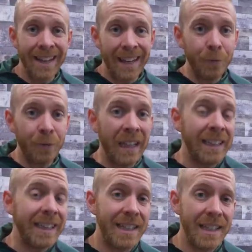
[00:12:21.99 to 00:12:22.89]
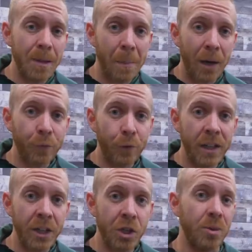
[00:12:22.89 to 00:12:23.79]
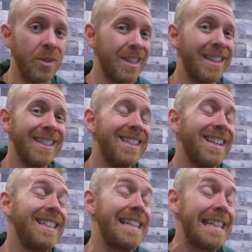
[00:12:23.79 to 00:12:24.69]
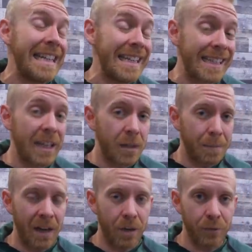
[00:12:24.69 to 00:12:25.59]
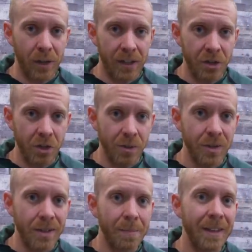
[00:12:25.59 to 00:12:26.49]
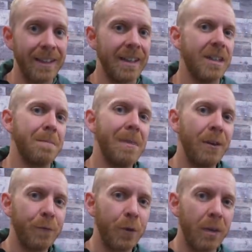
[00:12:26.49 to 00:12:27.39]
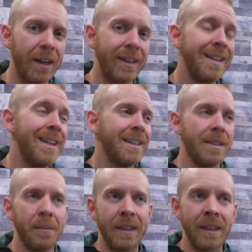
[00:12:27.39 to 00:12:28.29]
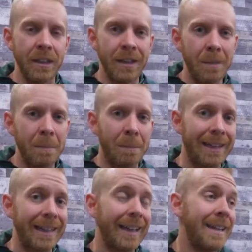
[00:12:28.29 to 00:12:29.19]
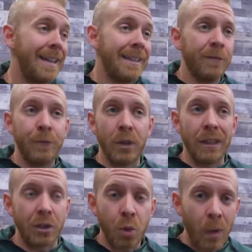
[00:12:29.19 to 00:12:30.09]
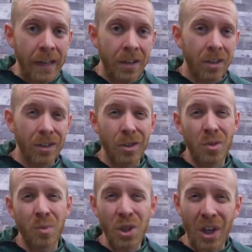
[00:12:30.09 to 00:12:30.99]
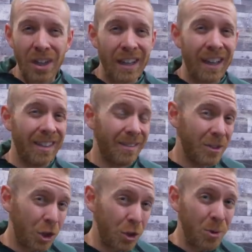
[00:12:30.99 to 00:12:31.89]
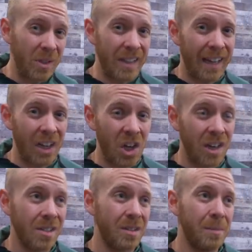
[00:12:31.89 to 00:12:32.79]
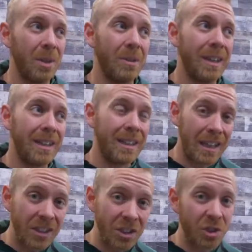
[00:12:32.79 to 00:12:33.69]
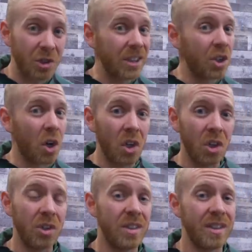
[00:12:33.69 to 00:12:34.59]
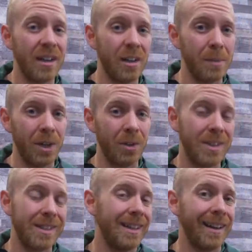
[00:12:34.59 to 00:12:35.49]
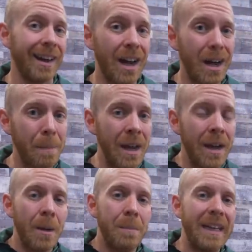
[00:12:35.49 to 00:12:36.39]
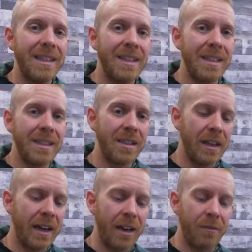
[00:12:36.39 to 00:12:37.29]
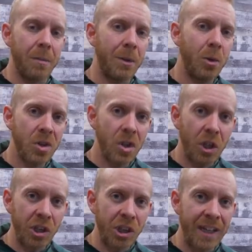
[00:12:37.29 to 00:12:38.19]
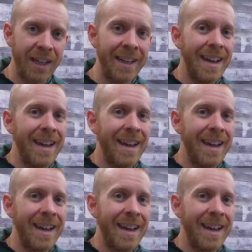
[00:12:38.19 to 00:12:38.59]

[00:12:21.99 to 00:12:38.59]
And then finally, a decent pair of running shoes. And this is a decent pair of running shoes, something that is meant for running, something that you didn't buy for like $20. We're talking shoes that cost about $100 thereabouts and up, because this is gonna have the most cushioning.